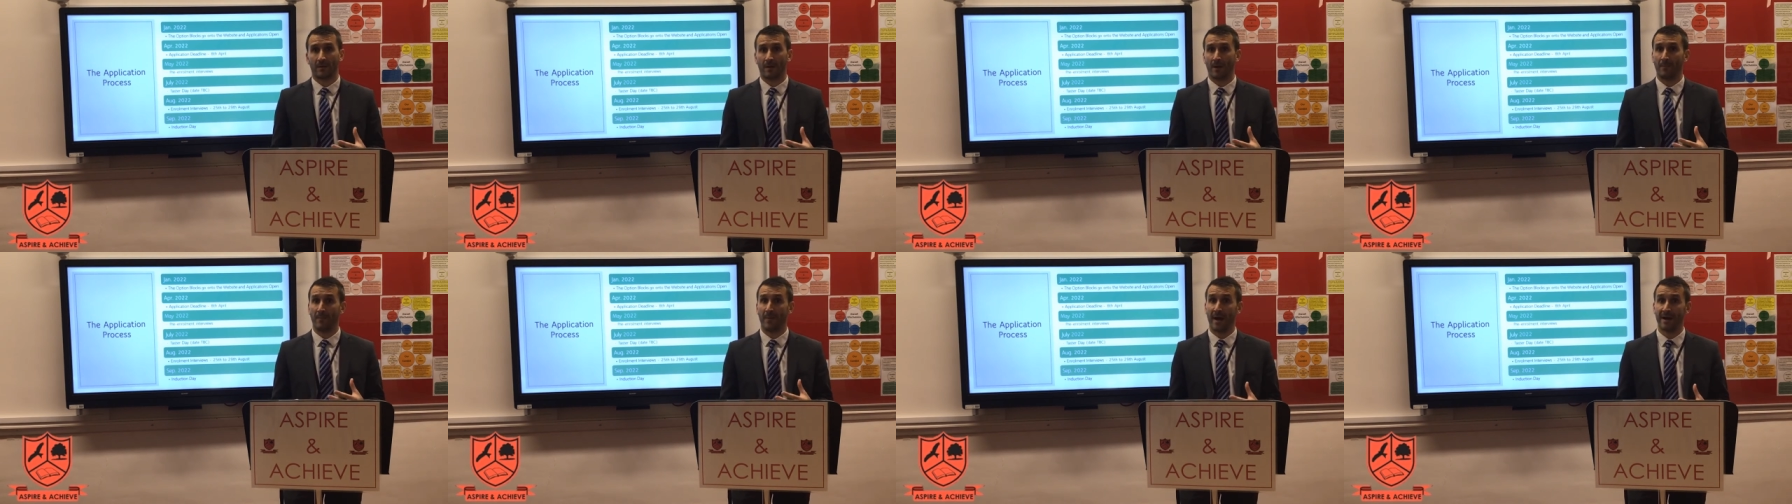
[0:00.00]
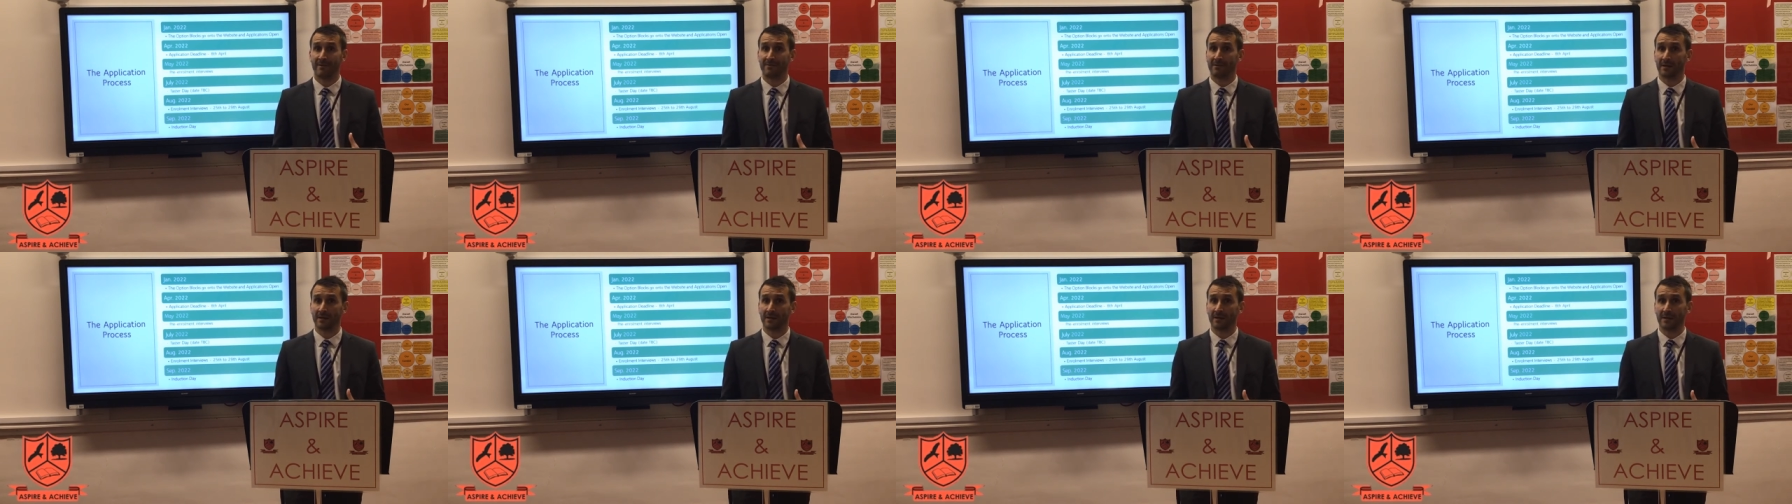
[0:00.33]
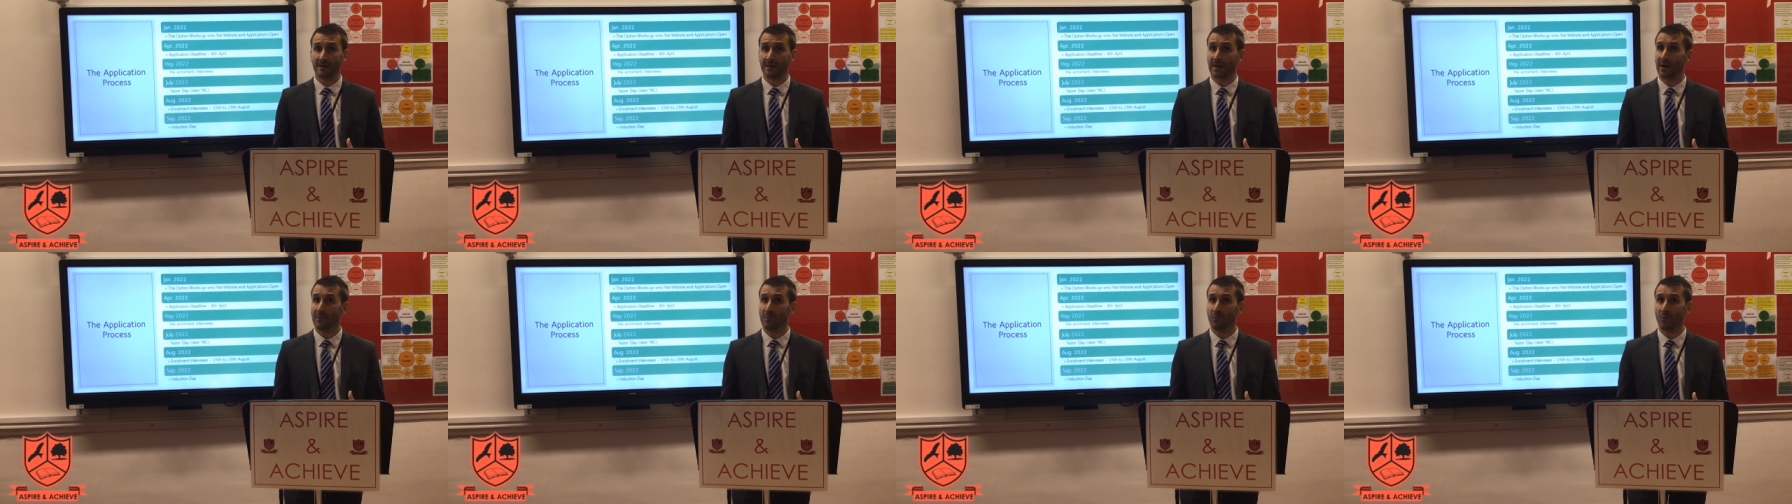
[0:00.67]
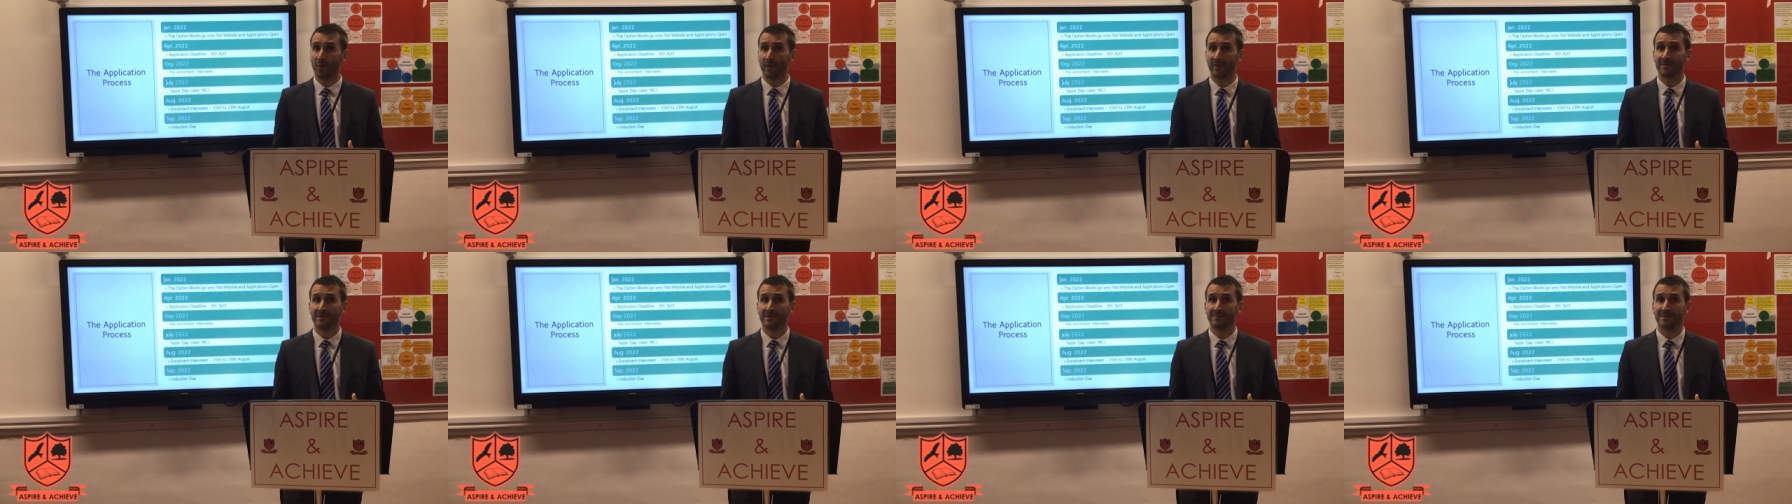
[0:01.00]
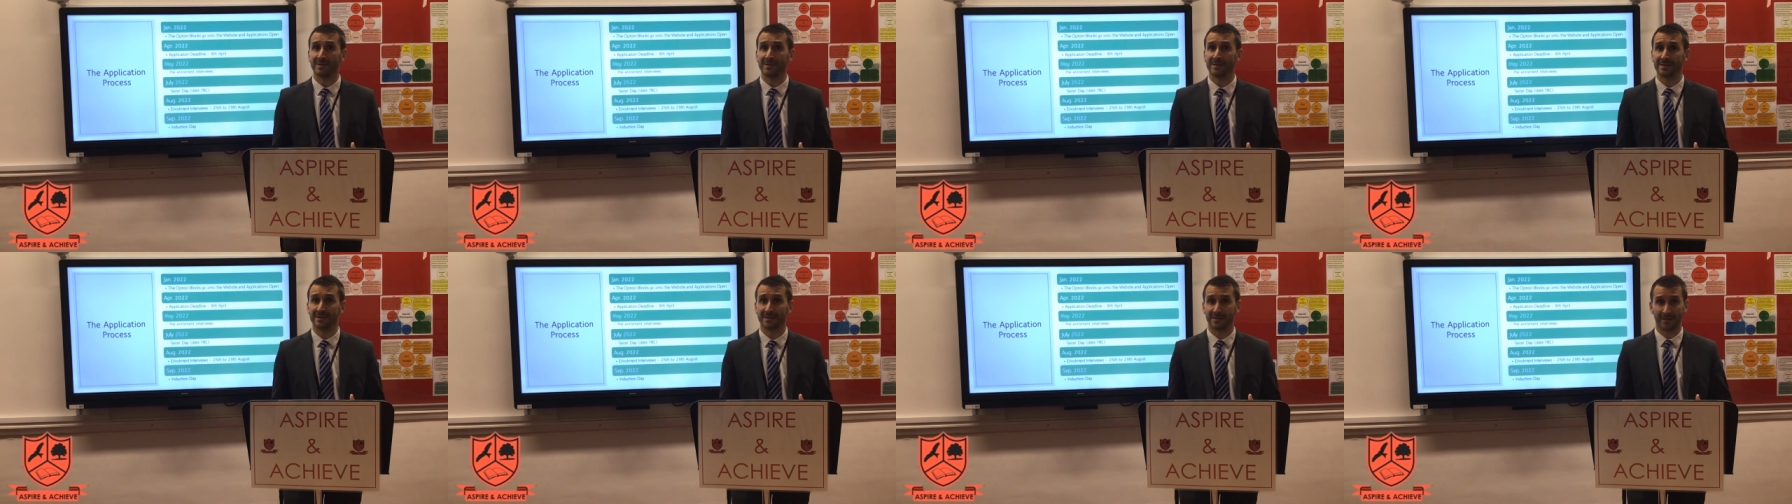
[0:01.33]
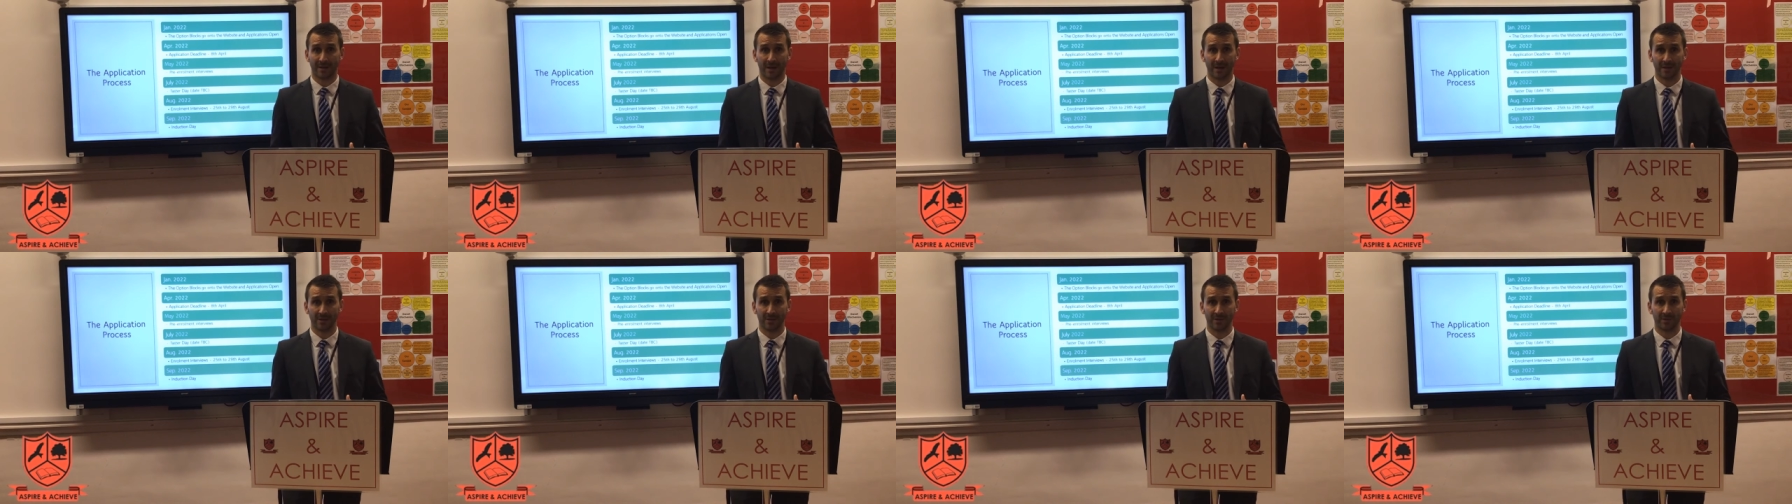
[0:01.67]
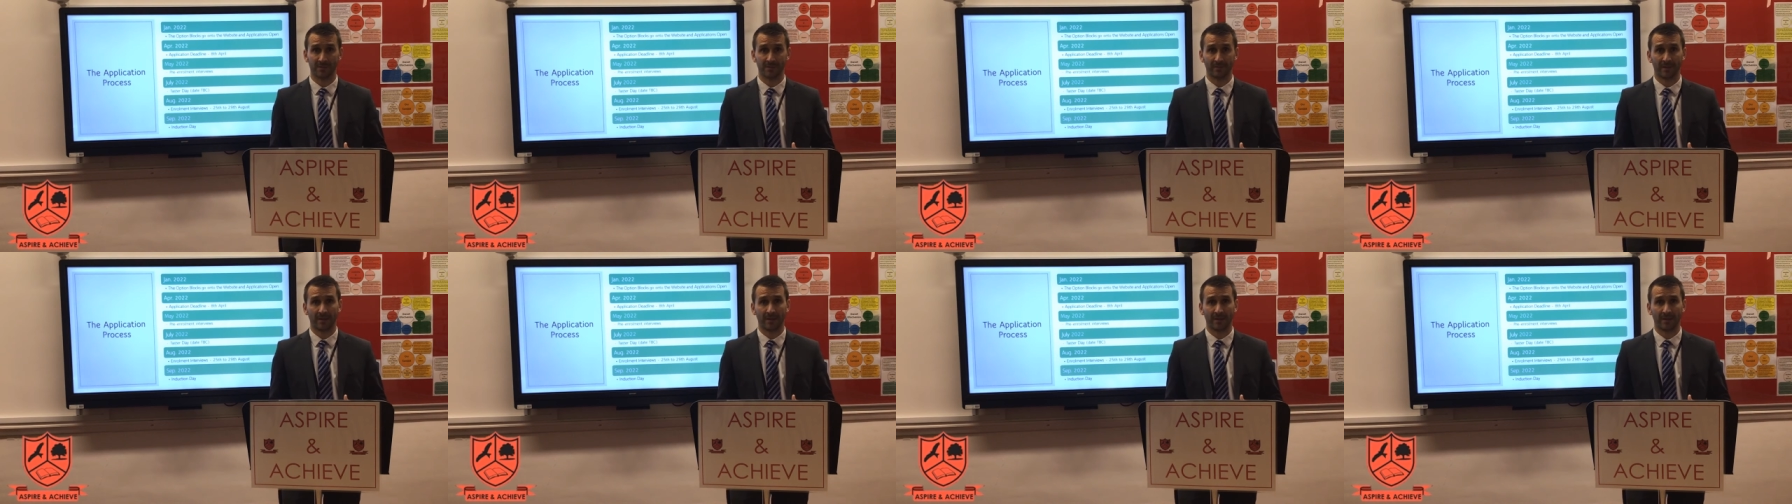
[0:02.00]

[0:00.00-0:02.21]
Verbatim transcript: A parent can come with them at this stage